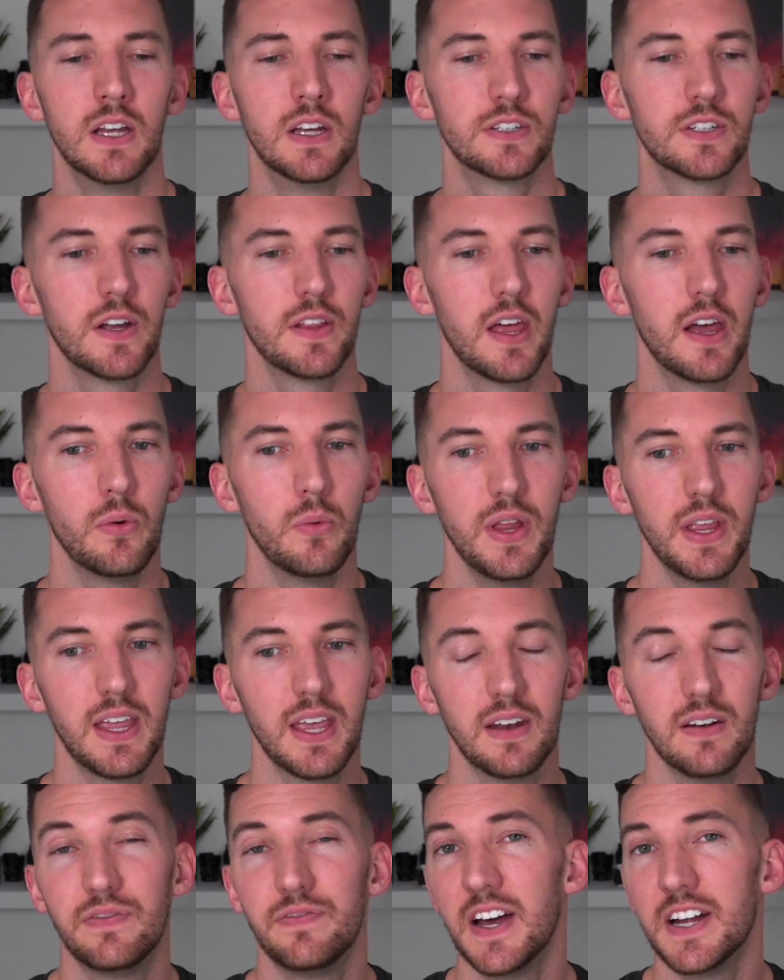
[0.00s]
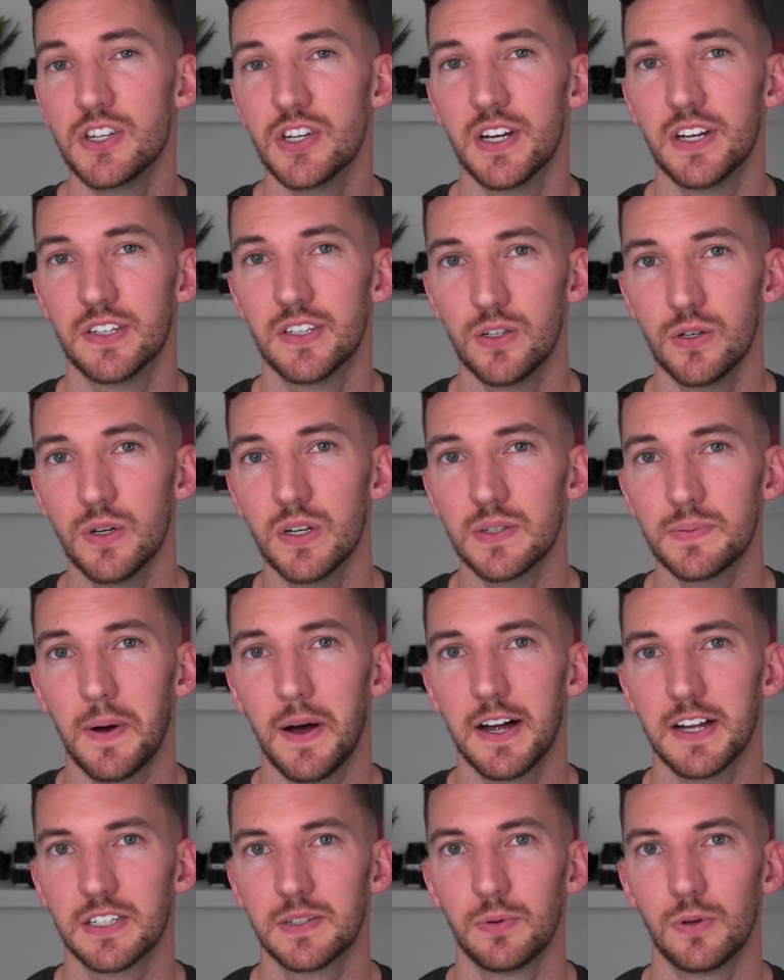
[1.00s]
so that we can fetch it as soon as
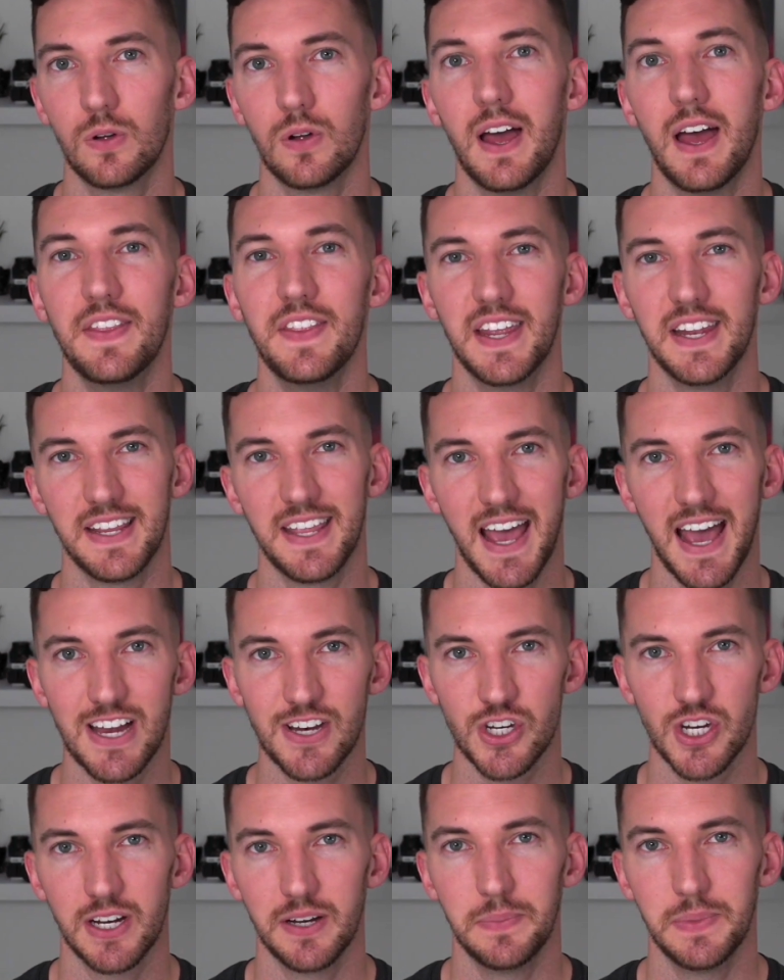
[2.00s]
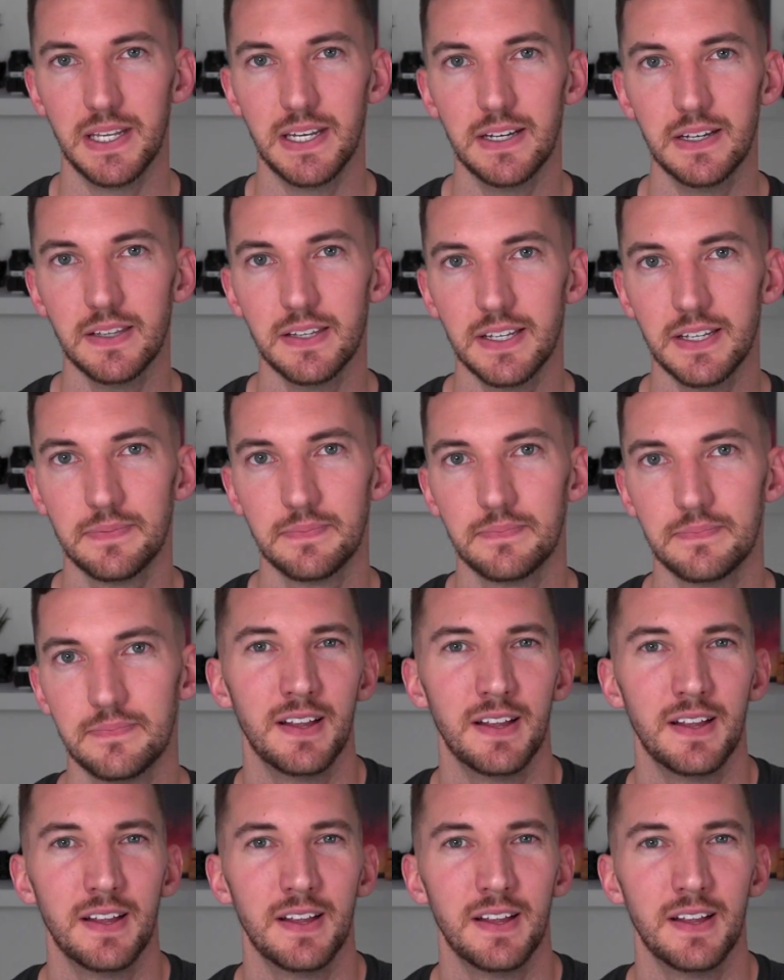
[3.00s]
possible and then cache it immediately.